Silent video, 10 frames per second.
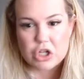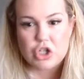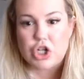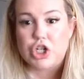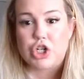
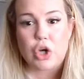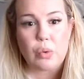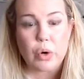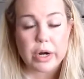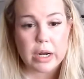Gigi,
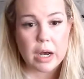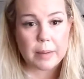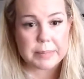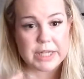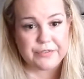don't worry.
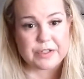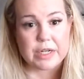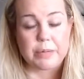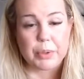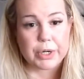Tiff is
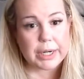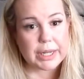going to put it